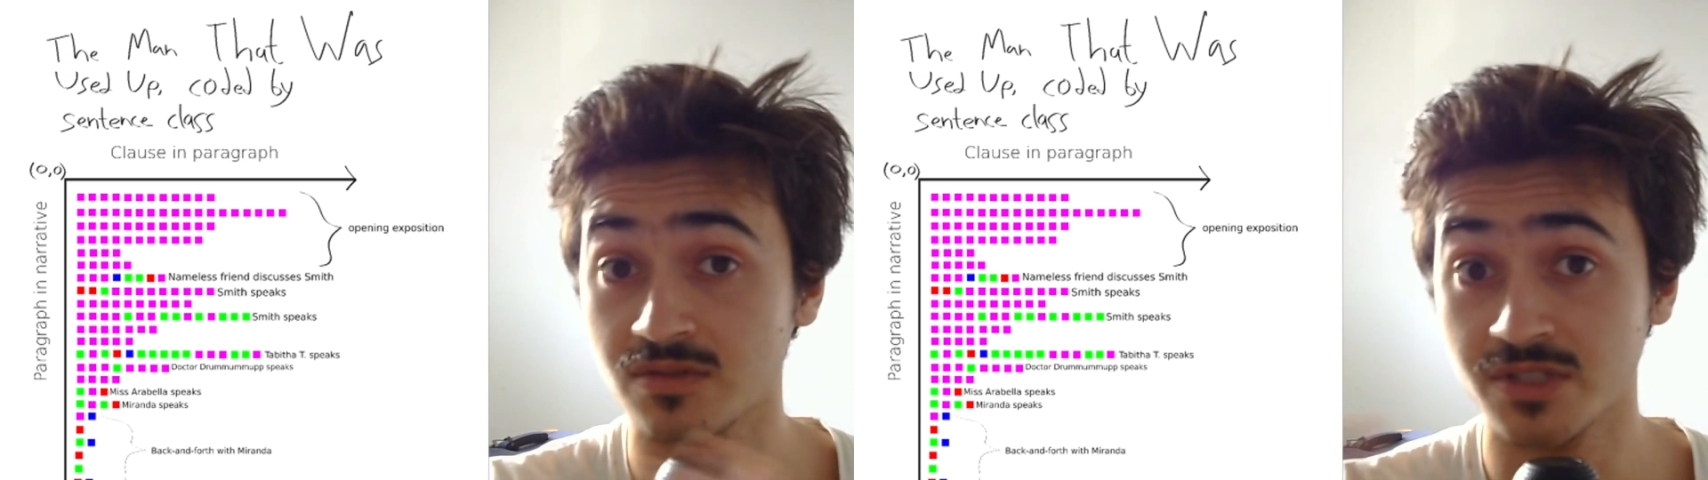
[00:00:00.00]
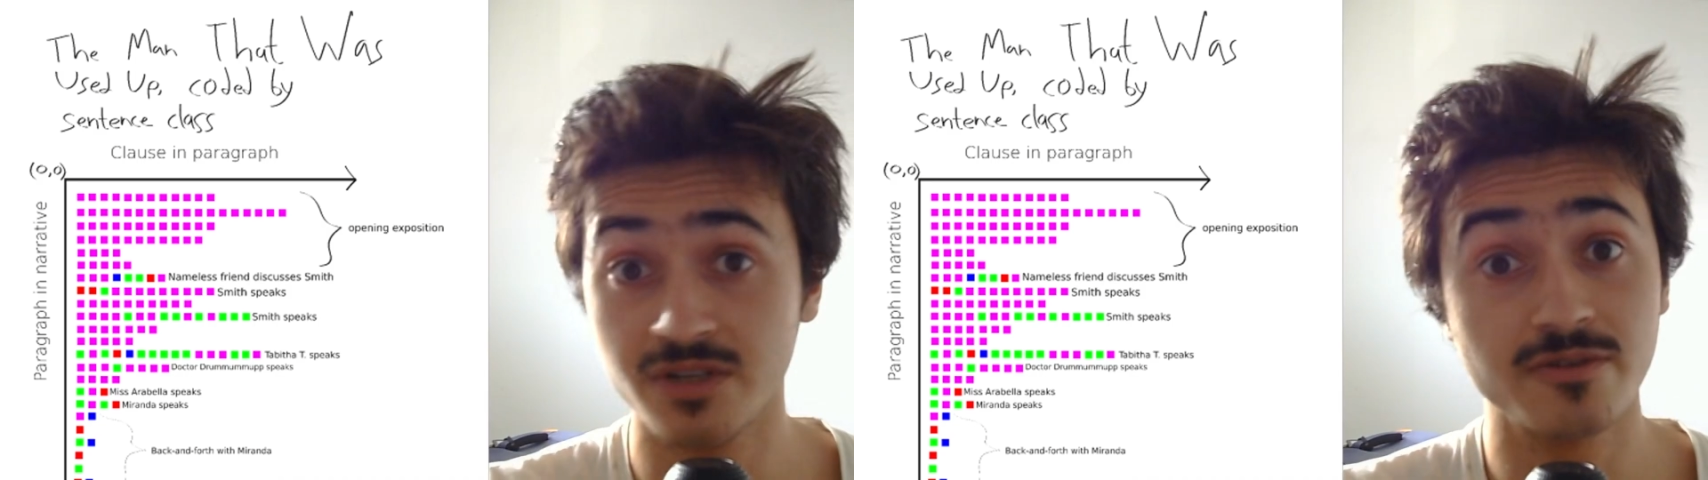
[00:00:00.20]

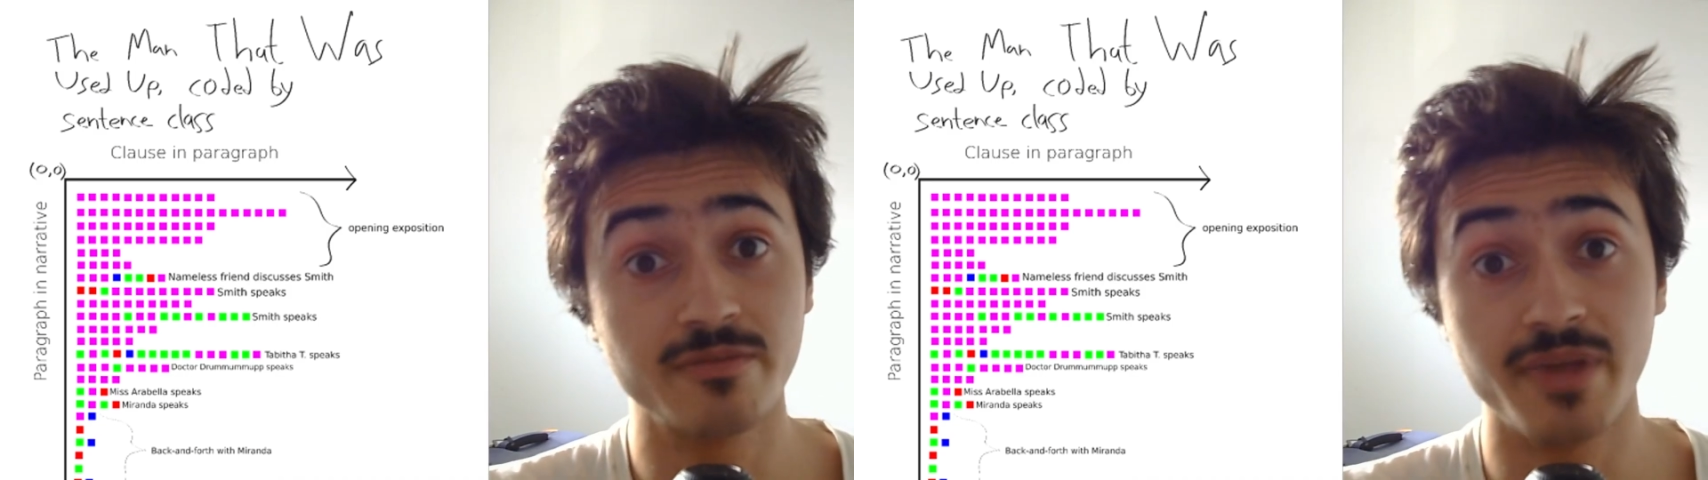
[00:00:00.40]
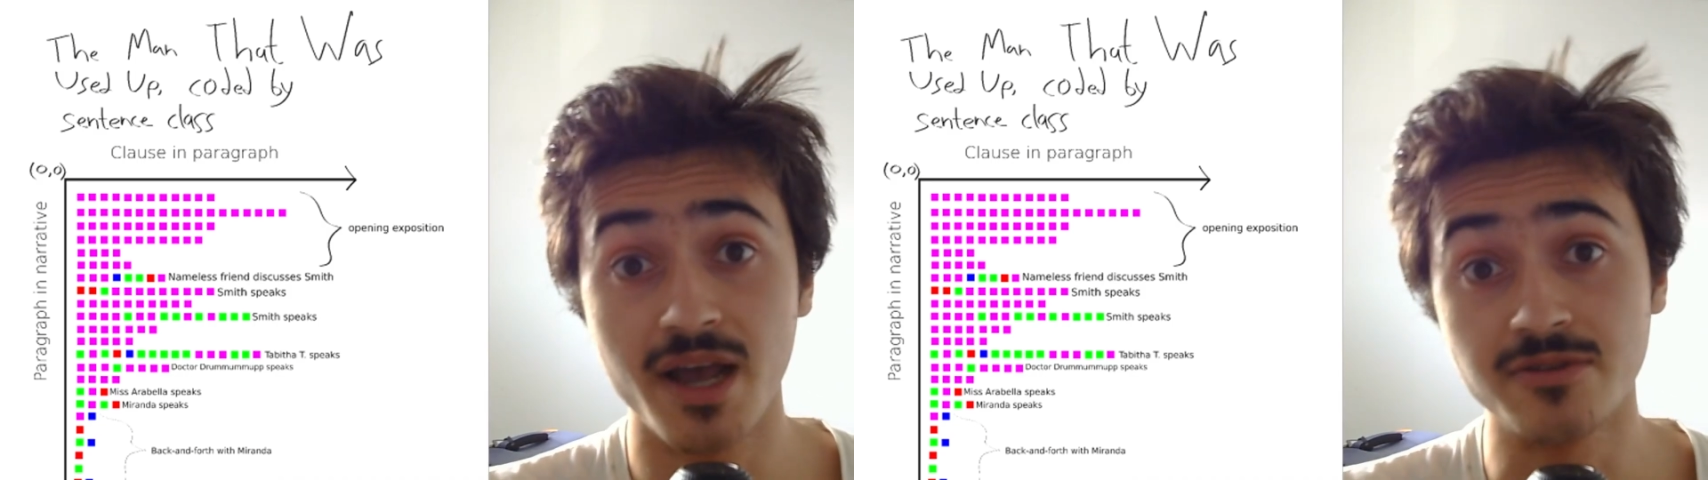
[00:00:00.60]
different
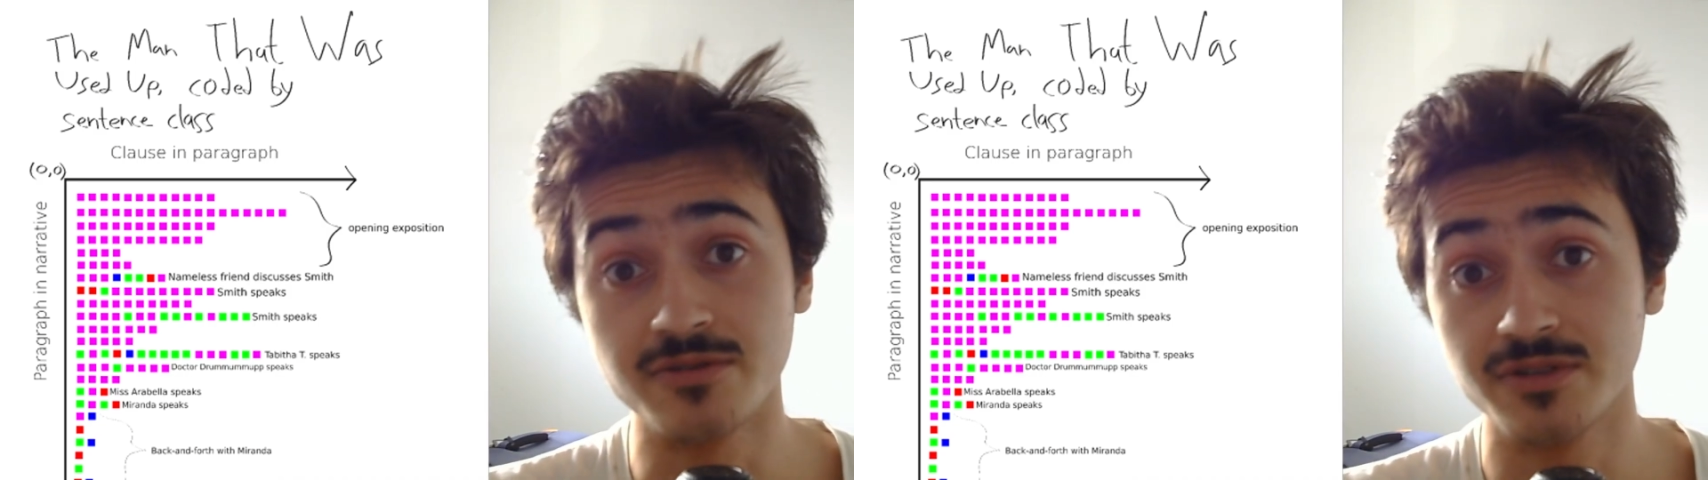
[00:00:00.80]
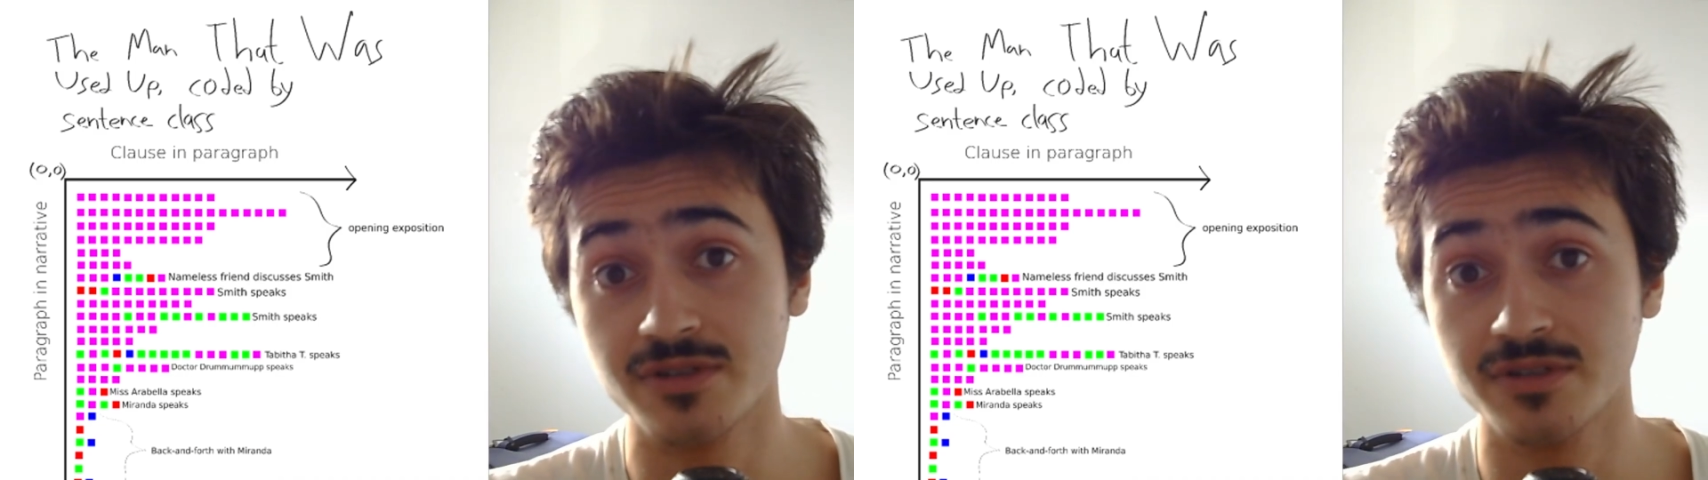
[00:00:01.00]

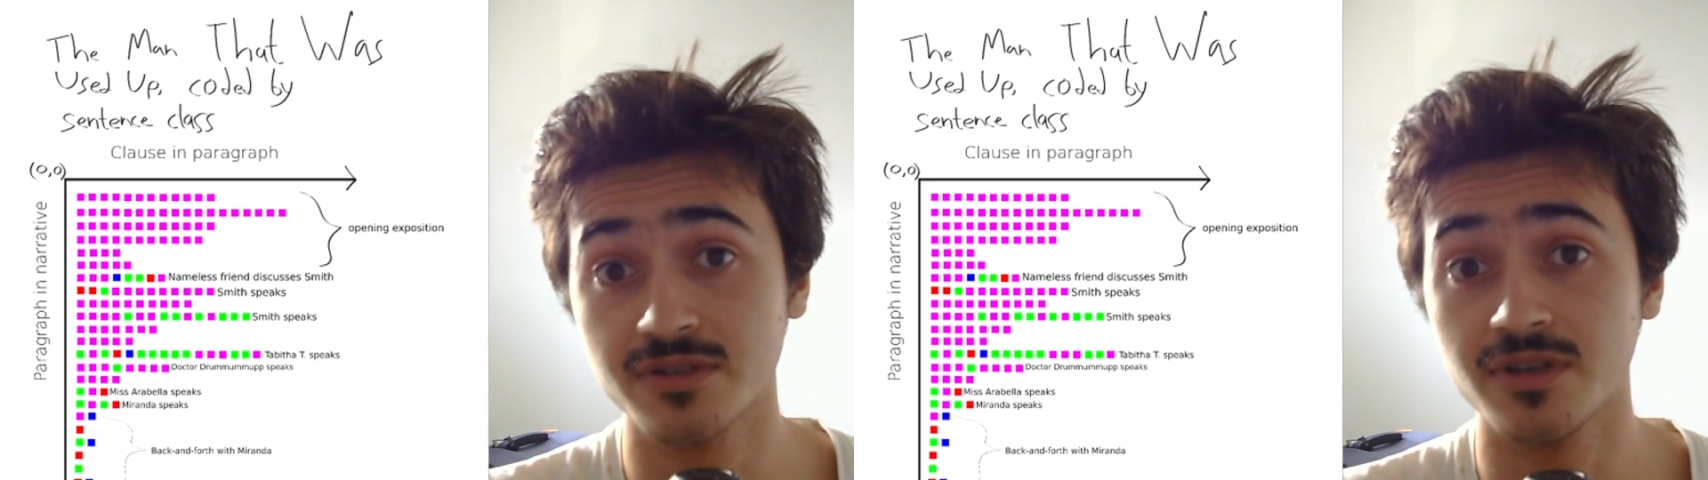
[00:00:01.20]
patterns